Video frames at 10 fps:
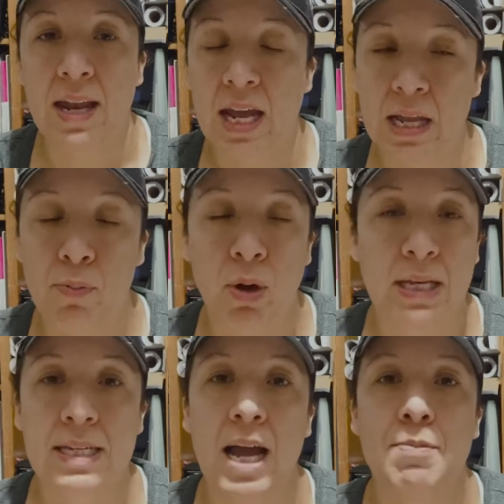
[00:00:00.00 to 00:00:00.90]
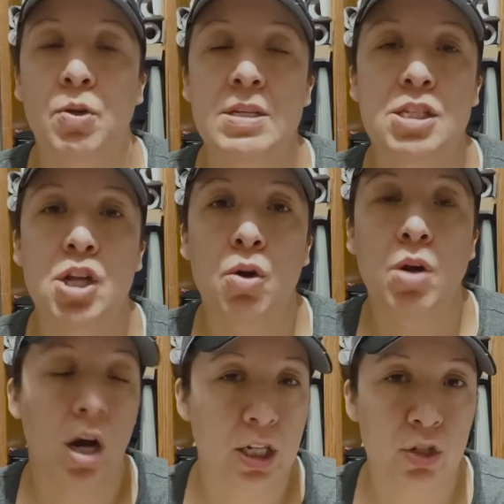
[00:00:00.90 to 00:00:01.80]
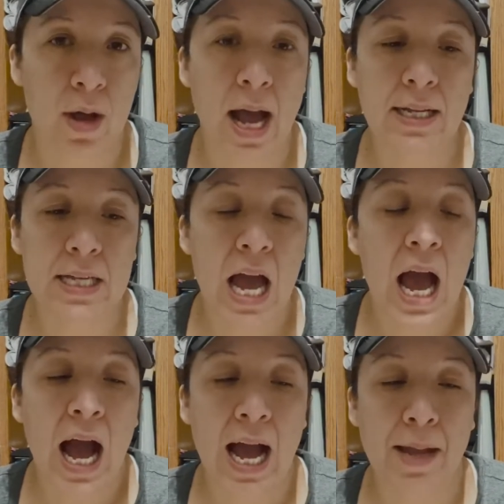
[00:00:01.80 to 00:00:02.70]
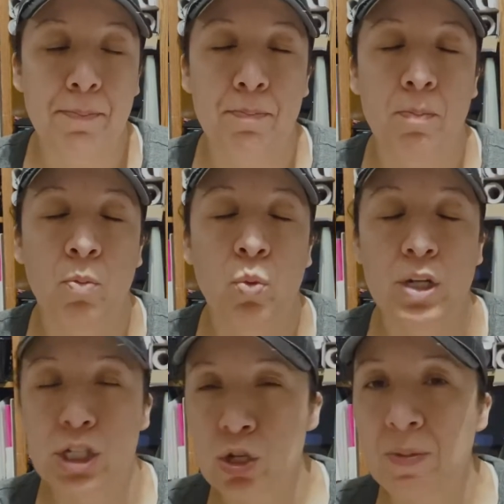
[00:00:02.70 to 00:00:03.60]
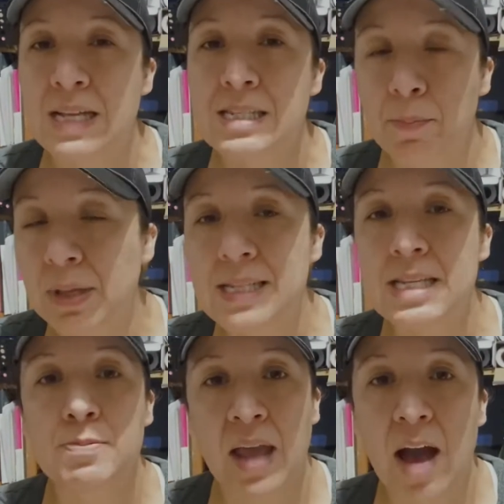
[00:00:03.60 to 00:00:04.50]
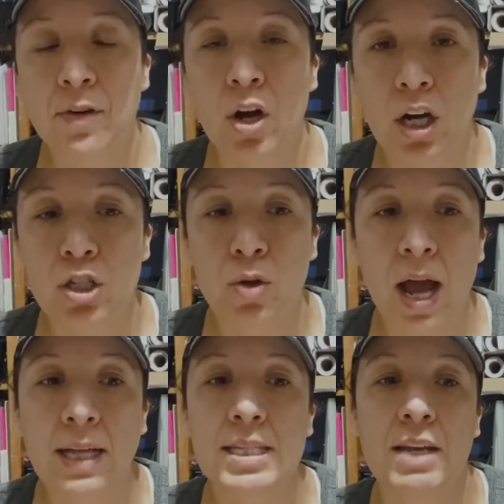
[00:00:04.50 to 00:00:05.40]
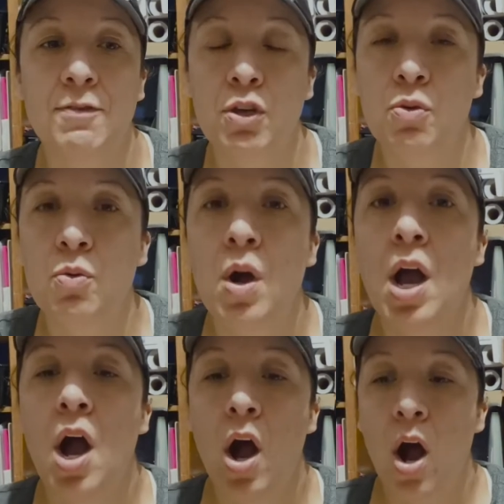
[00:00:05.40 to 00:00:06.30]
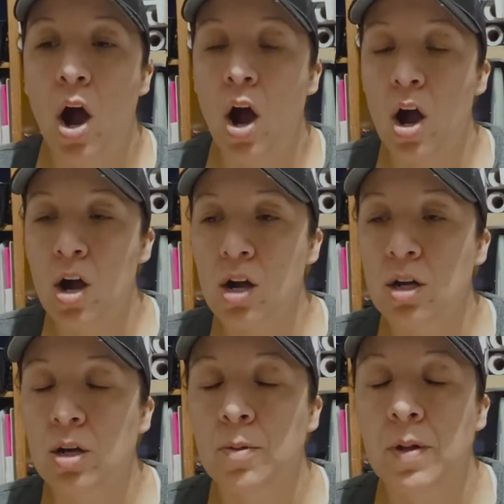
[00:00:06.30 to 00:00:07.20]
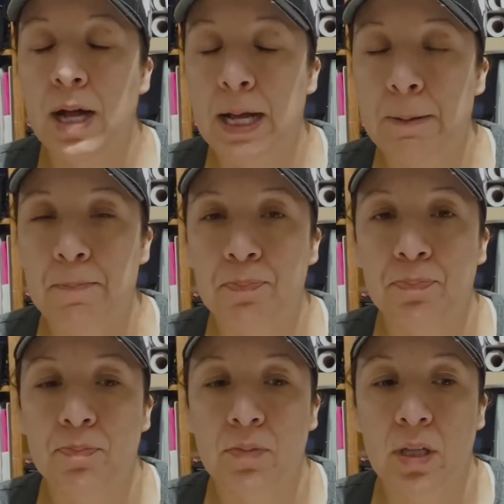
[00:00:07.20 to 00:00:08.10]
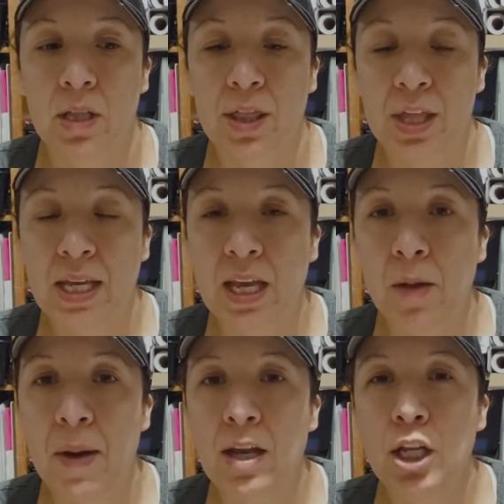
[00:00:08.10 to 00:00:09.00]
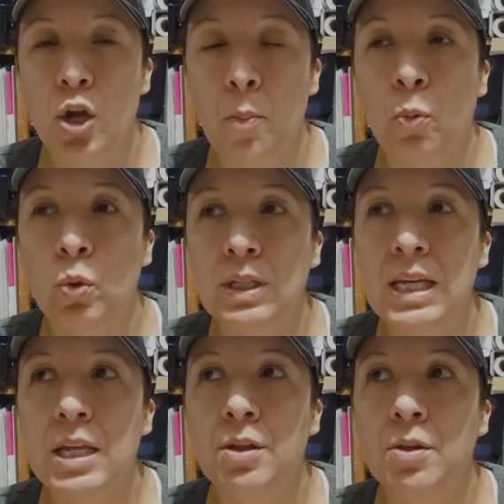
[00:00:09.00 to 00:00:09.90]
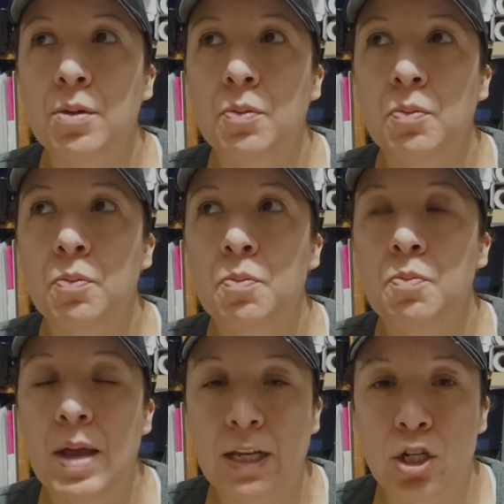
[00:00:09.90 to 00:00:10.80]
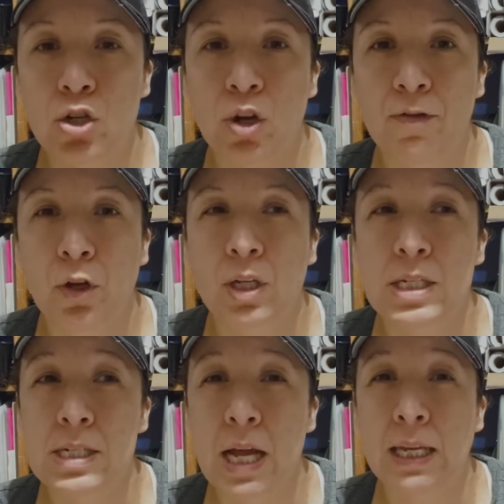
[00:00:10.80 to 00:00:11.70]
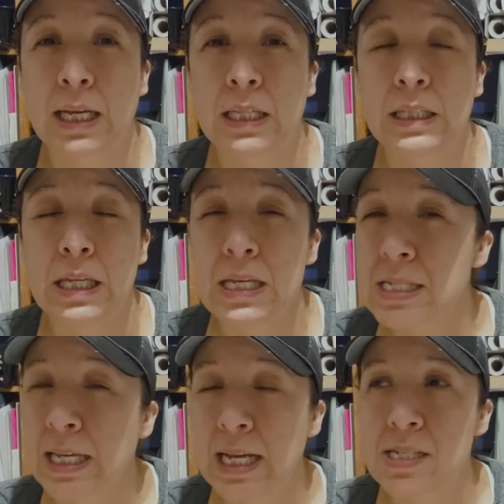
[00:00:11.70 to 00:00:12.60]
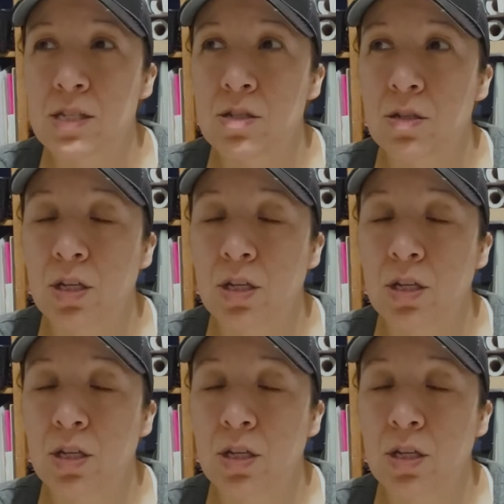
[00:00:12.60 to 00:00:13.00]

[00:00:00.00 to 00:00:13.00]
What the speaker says: any point in time. There is no contract. I would assume that some places may have a contract. If you are thinking about it, really make sure if you're going to sign like a lease, I guess it's,